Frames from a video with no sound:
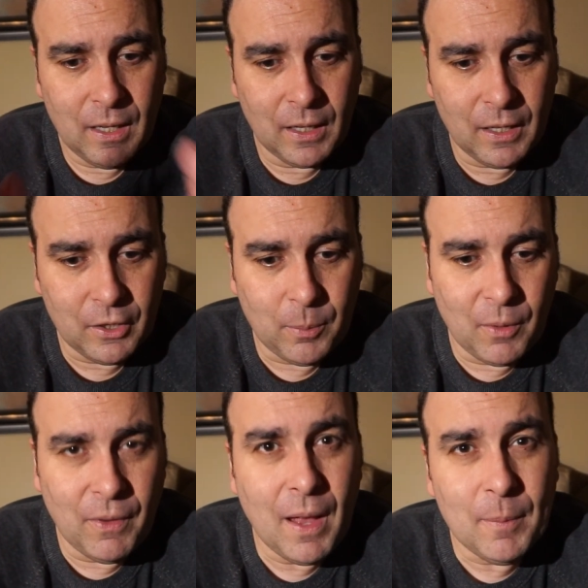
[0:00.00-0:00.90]
customer
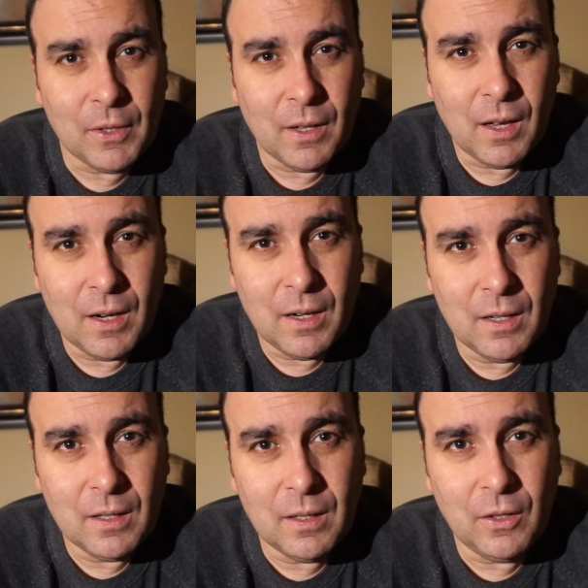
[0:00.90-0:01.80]
of Amazon,
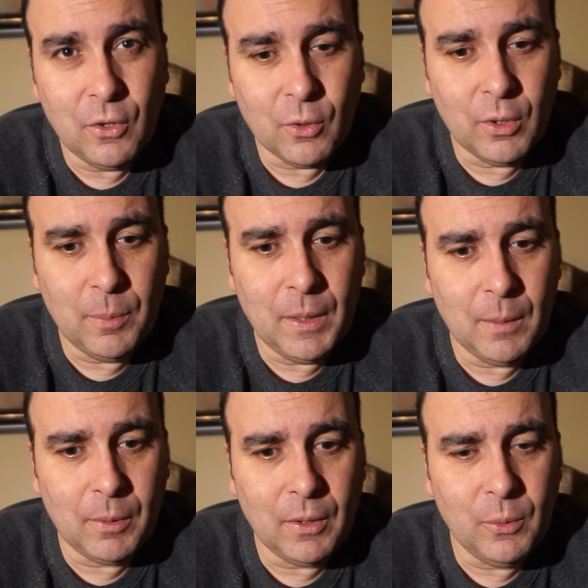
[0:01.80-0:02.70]
you're going to be
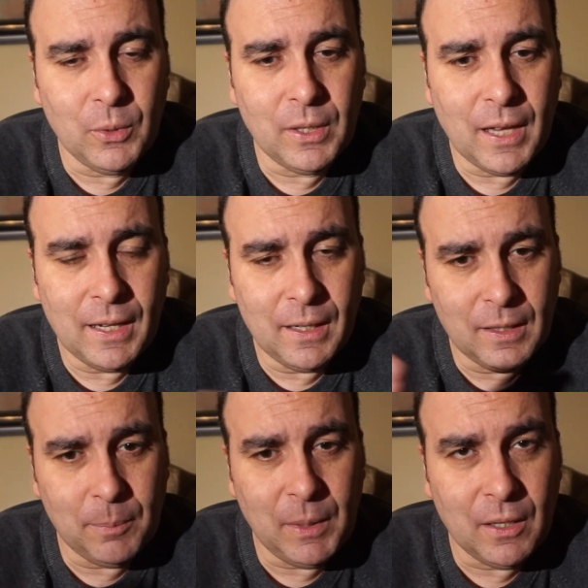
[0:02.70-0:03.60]
able to use that
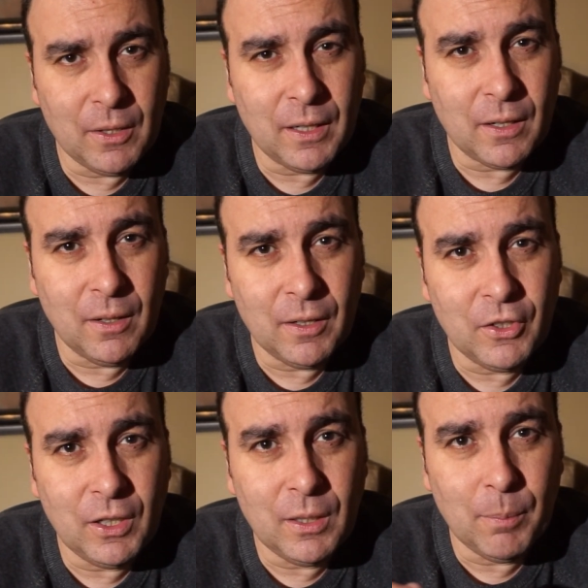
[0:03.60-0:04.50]
speaker
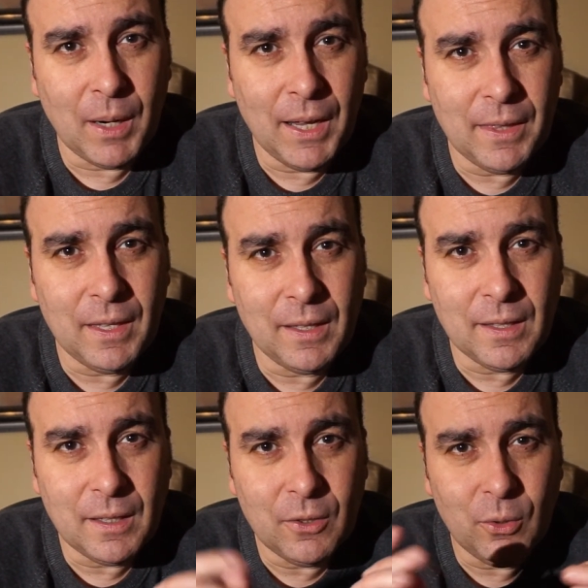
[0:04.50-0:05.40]
technology to buy things
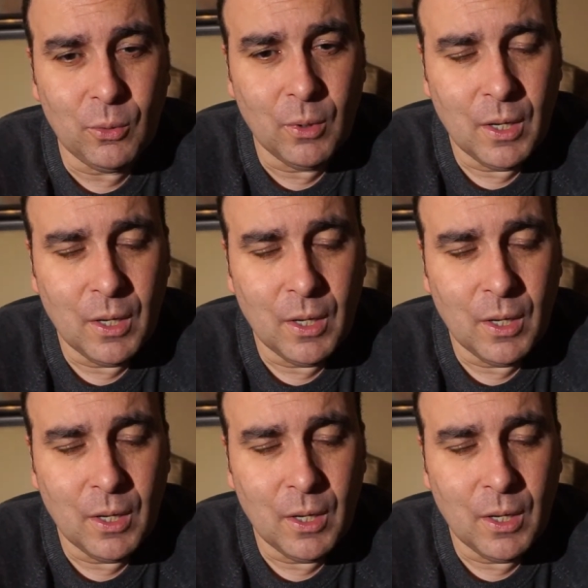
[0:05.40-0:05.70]
and to